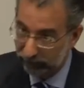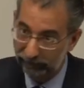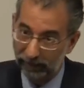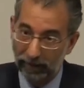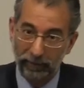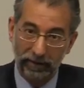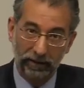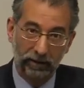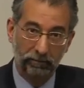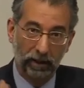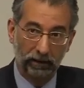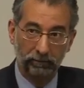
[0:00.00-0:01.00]
the family,
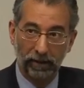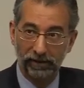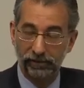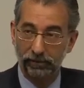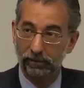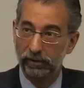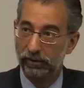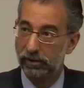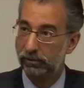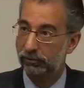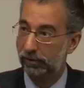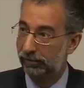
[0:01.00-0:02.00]
and Michael Mansfield Q
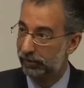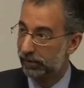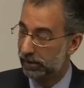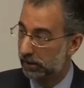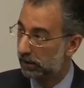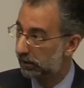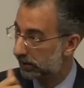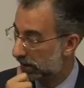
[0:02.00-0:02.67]
C was representing